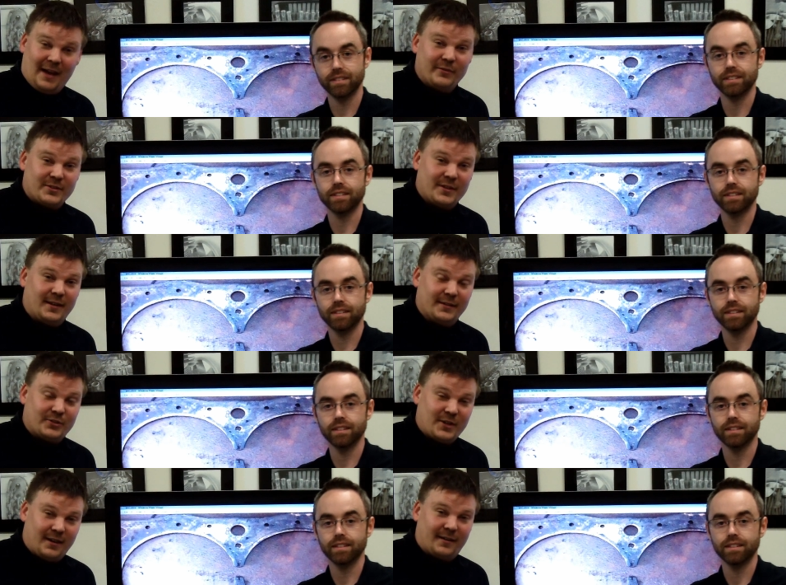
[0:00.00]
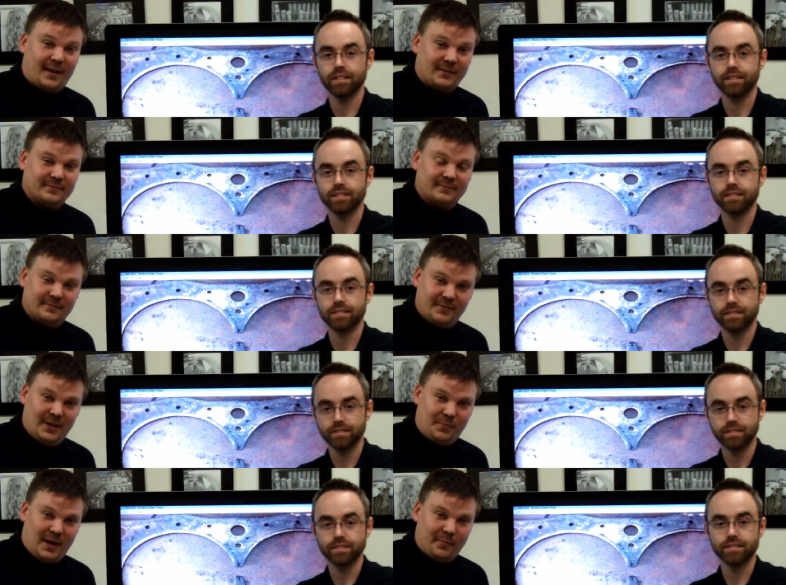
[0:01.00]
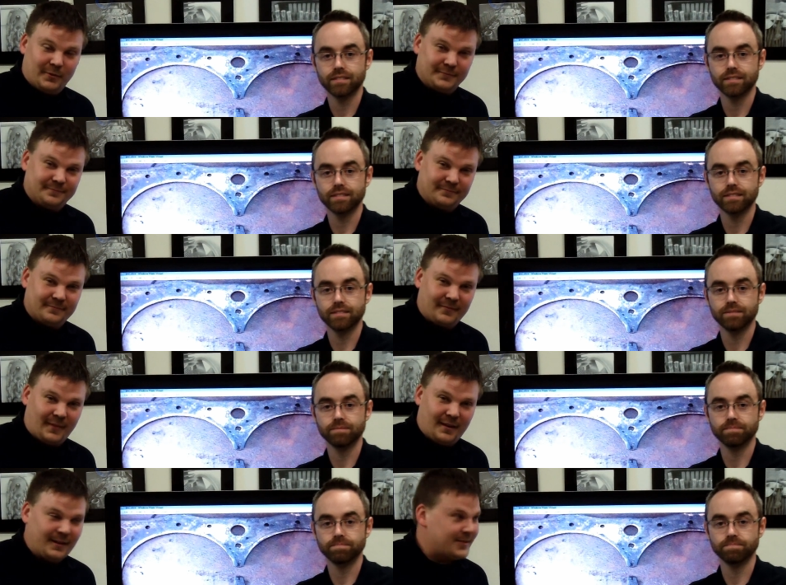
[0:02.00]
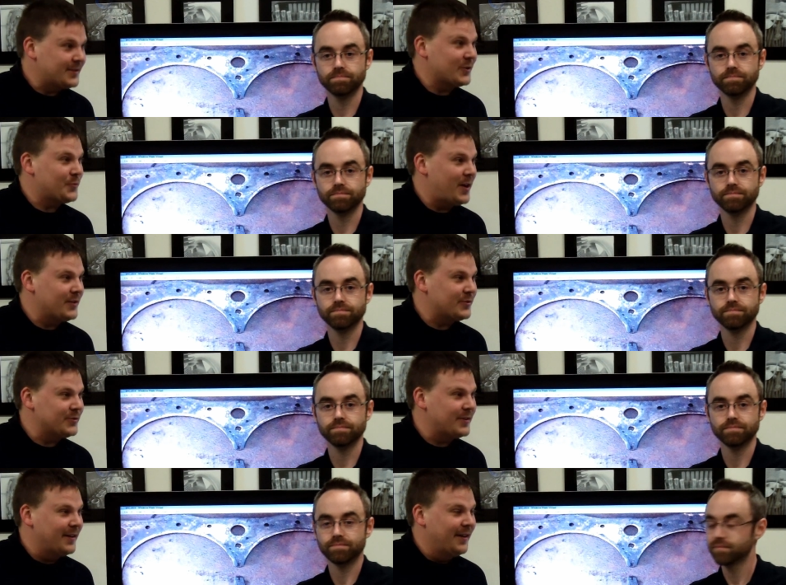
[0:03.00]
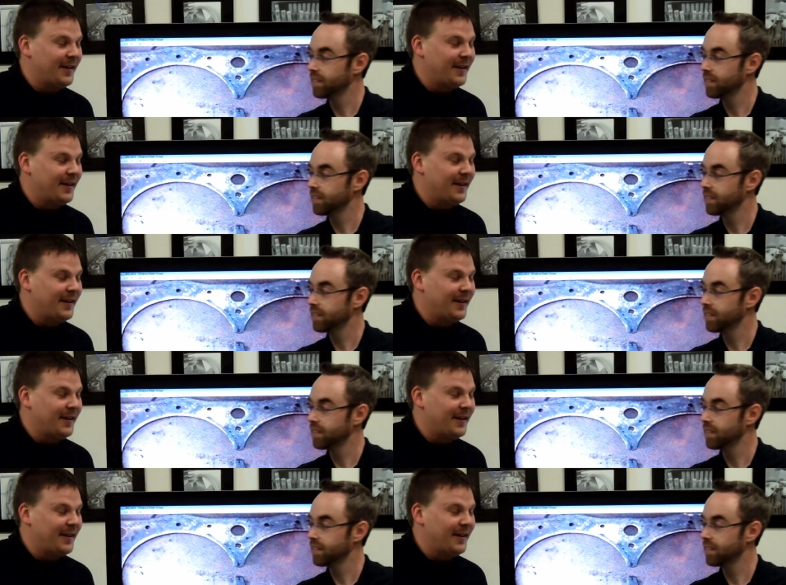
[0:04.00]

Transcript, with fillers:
Speaker 1: you haven't seen it, check it out. Neat paper. I guess that's our sponsors.